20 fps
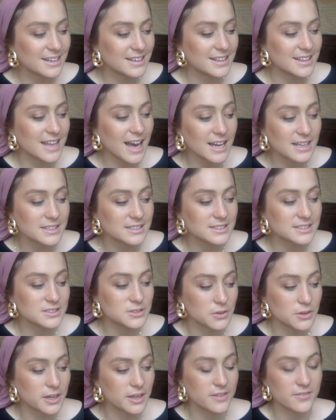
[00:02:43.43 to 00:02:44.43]
That
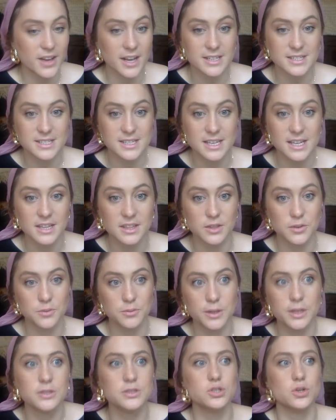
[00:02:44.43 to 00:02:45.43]
story of Esti and the
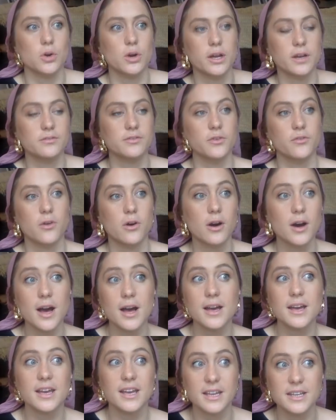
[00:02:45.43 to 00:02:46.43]
real story of
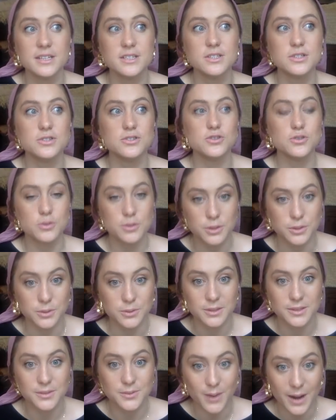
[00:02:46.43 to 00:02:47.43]
Devorah is true,
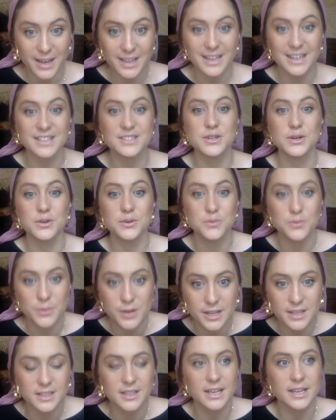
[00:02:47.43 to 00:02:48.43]
right? It's her
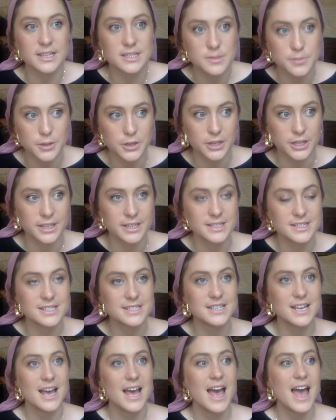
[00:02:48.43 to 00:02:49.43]
real
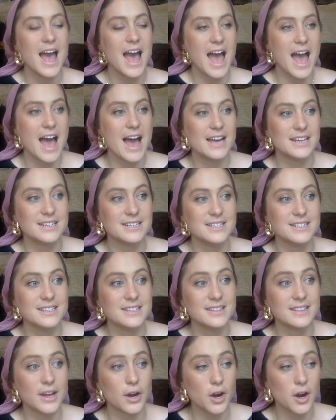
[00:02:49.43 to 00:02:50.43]
experience. And
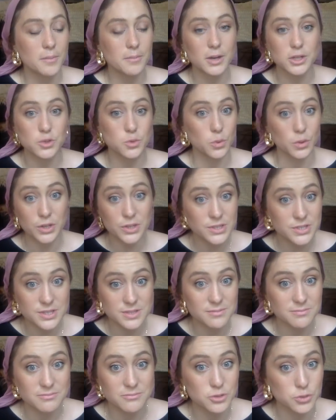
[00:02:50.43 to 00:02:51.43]
there are much
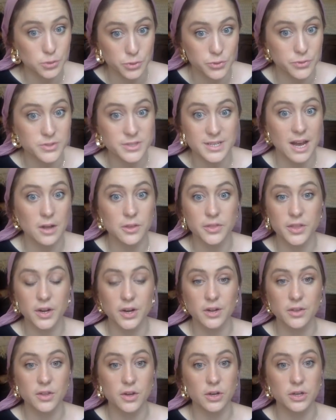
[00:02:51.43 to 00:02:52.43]
worse truths out
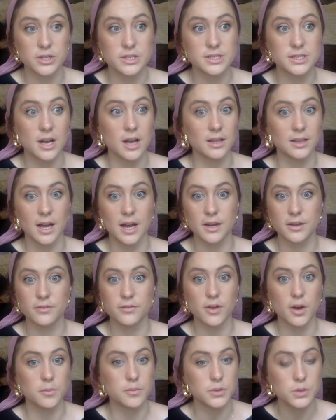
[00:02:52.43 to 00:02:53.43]
there. There is a lot of
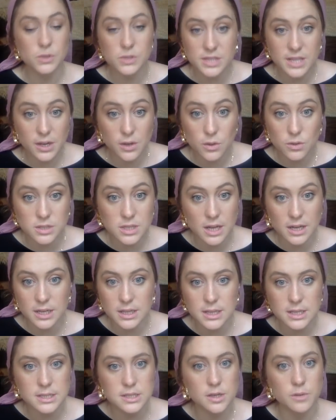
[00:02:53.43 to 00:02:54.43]
abuse that goes on
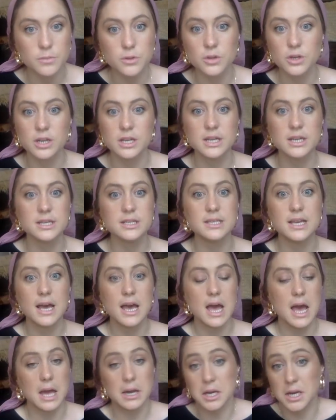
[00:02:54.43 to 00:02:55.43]
in these communities,
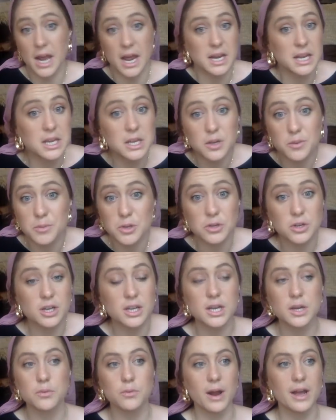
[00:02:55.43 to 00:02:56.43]
and in any
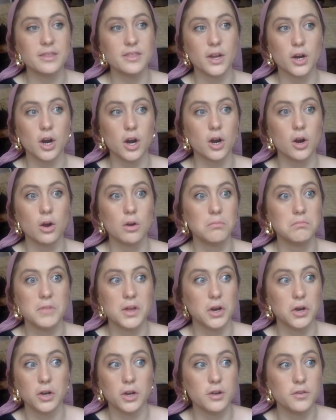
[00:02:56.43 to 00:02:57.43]
community, right?
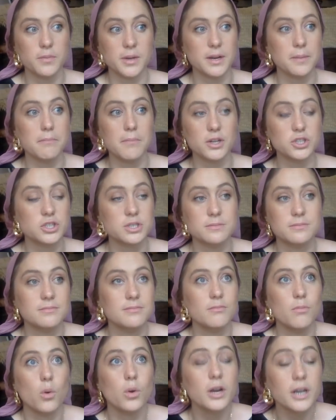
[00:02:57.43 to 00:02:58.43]
There could have been a much
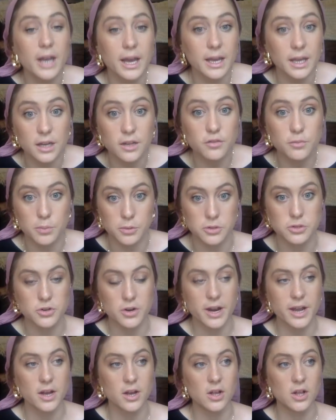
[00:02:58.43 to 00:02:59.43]
more negative
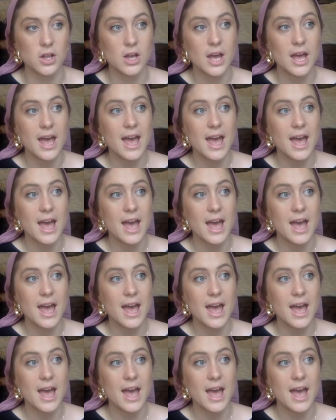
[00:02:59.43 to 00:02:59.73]
portrayal.